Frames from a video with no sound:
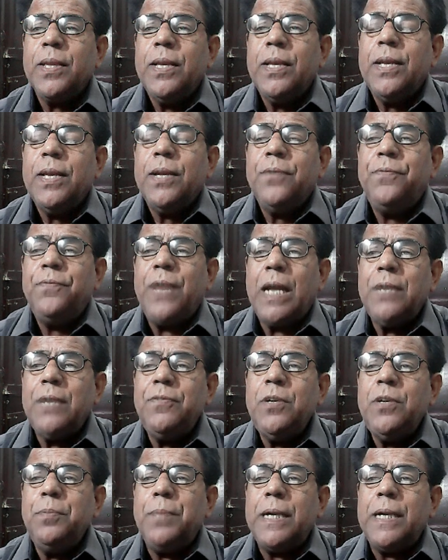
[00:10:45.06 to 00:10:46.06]
when
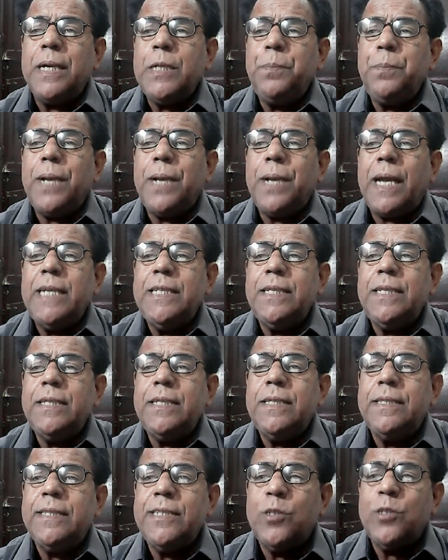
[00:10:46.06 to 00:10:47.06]
we multiply
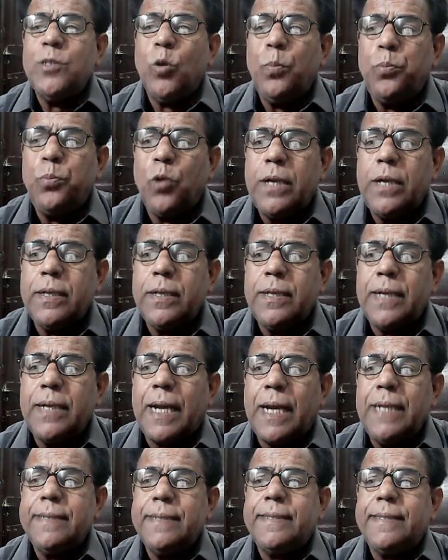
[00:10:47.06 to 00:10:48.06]

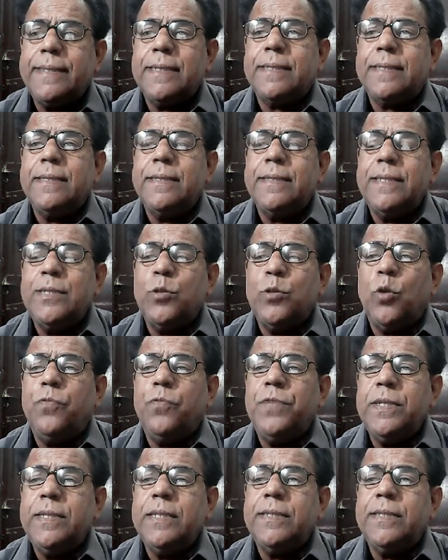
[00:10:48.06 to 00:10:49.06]
0.960
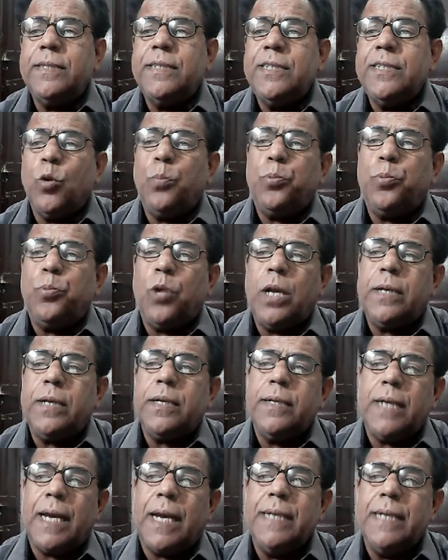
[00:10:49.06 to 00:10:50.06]
with
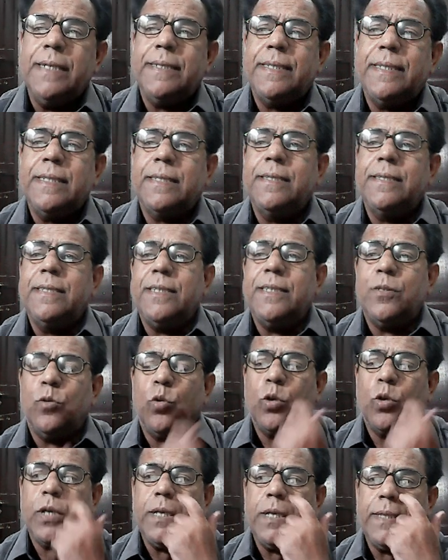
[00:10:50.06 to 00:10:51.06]
0.960.
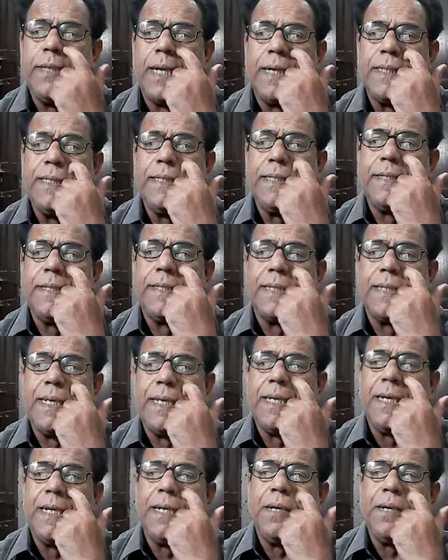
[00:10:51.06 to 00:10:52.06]
Okay, that is
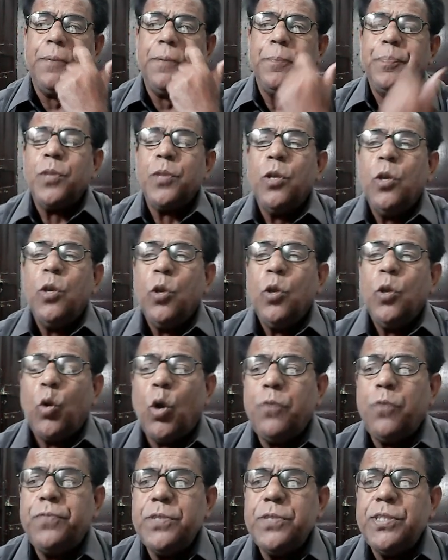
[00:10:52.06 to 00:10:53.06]
square
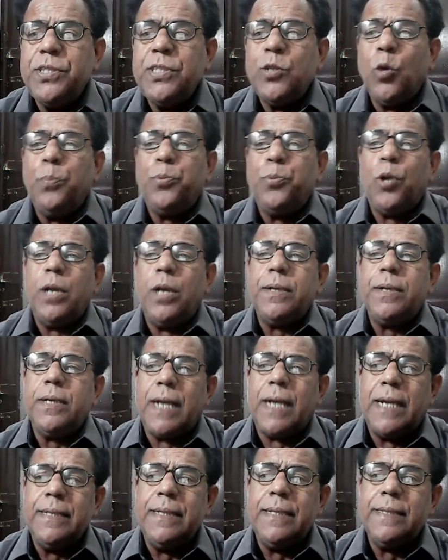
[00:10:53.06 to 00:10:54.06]
of
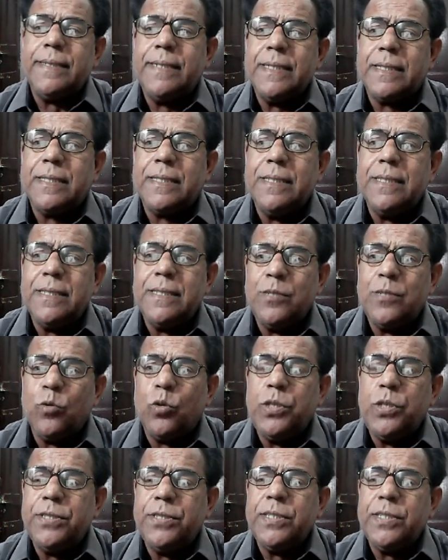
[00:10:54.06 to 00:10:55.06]

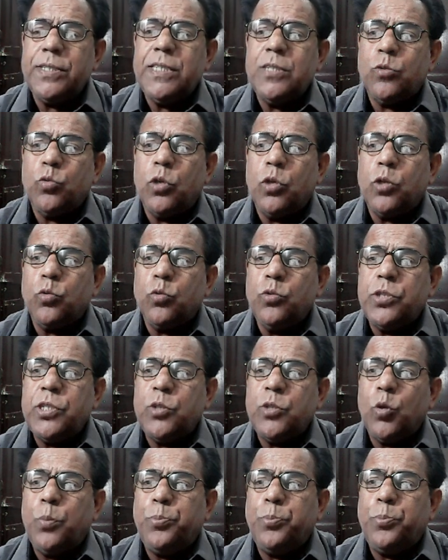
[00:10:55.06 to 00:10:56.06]
0.960 is equal to
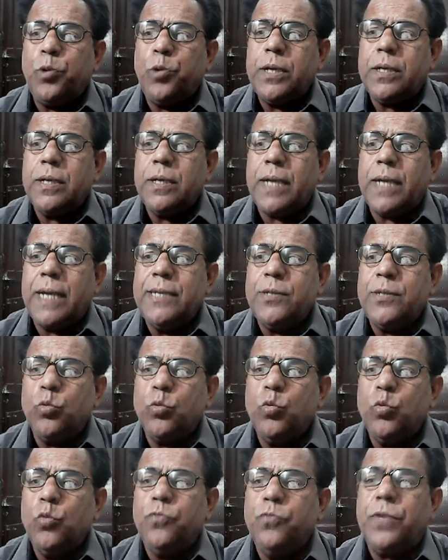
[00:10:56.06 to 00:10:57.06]

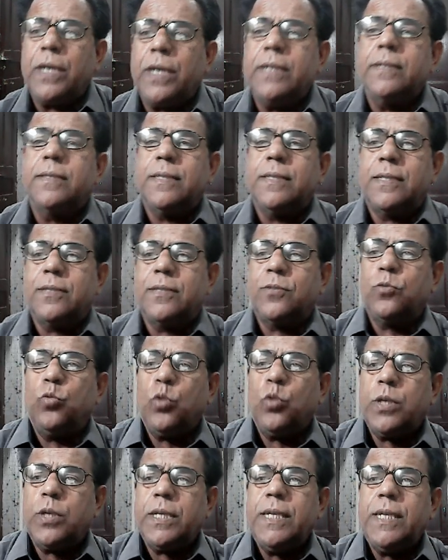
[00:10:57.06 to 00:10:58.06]
0.9216.
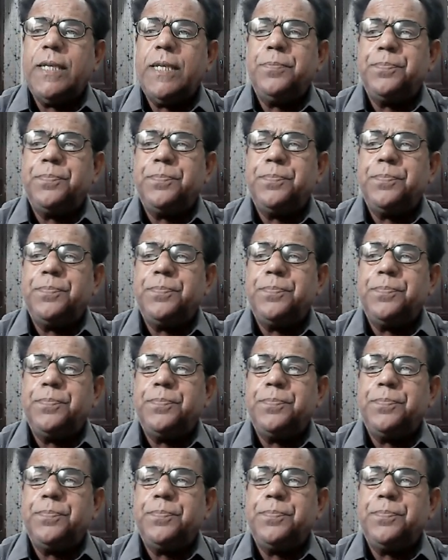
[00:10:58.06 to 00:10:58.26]
Okay,